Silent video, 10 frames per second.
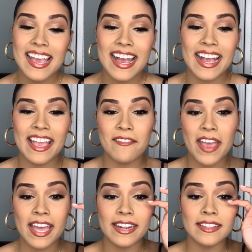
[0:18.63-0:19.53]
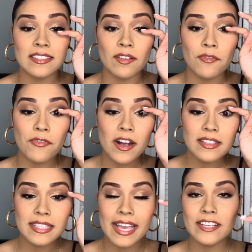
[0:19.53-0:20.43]
I have added some
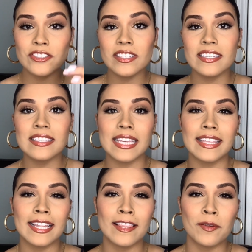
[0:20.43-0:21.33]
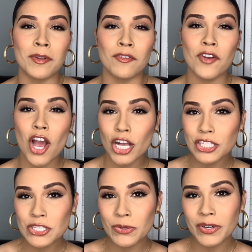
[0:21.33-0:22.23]
false lashes, I did a little bit of
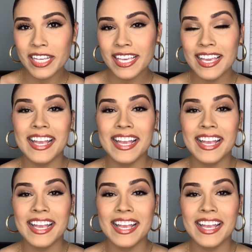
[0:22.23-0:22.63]
contouring,